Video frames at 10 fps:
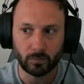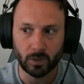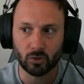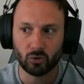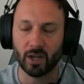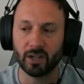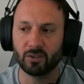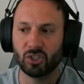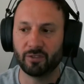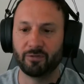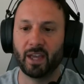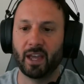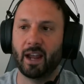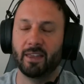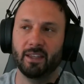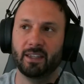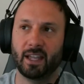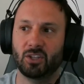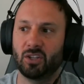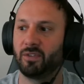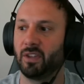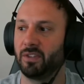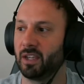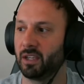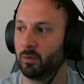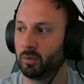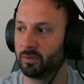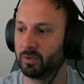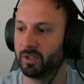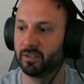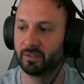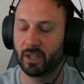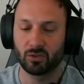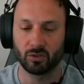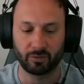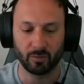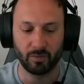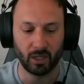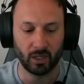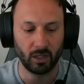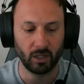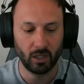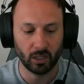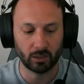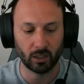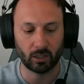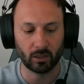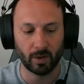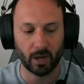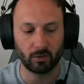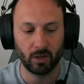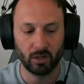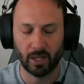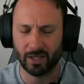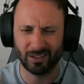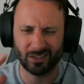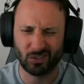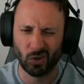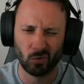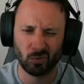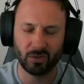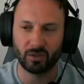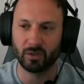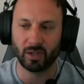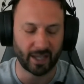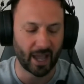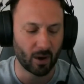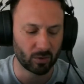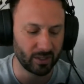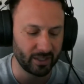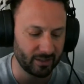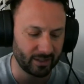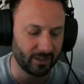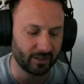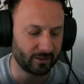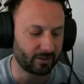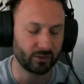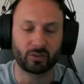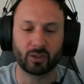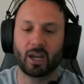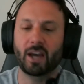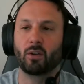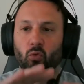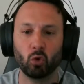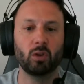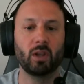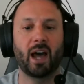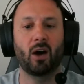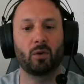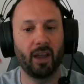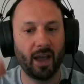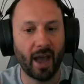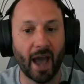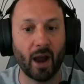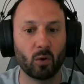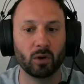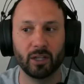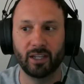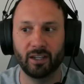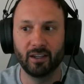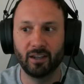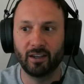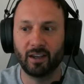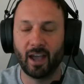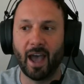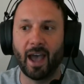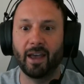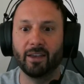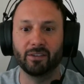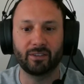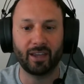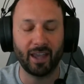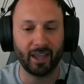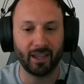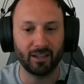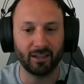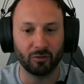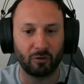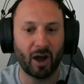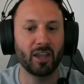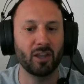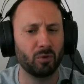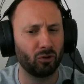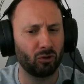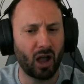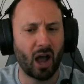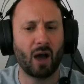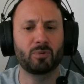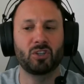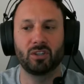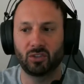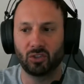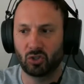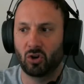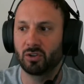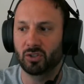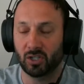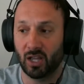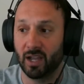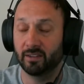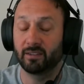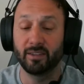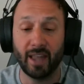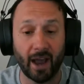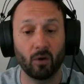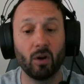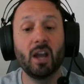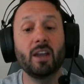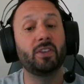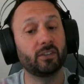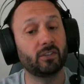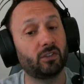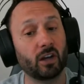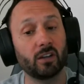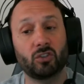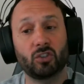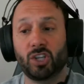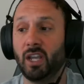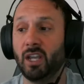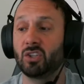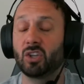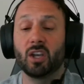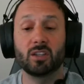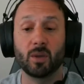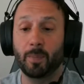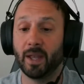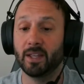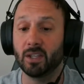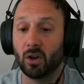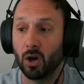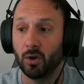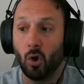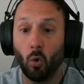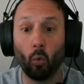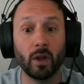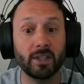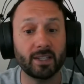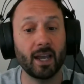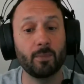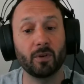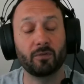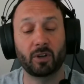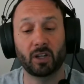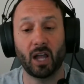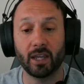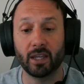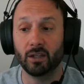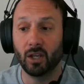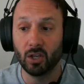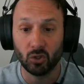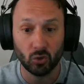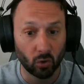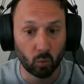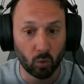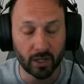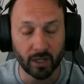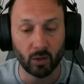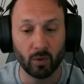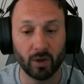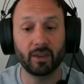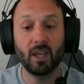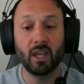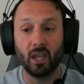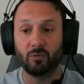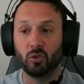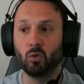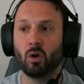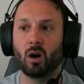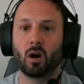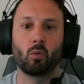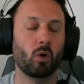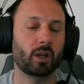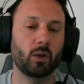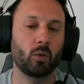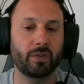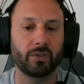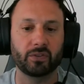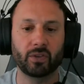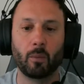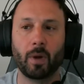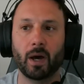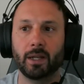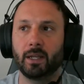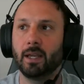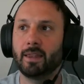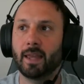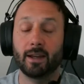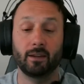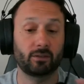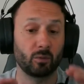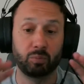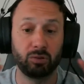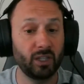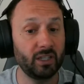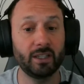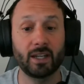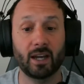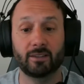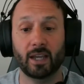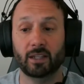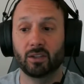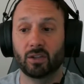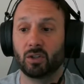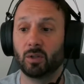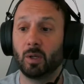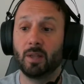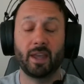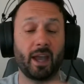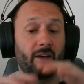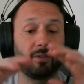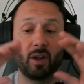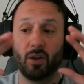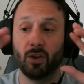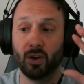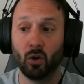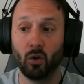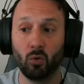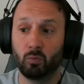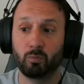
try to shift that. I think that shift in thinking was pretty essential for me in thinking about don't hourly, to kind of rule out hourly as a viable option to charge clients. Now, this does change depending on what type of client you're working with. If you are working with somebody that is completely non-technical, they have no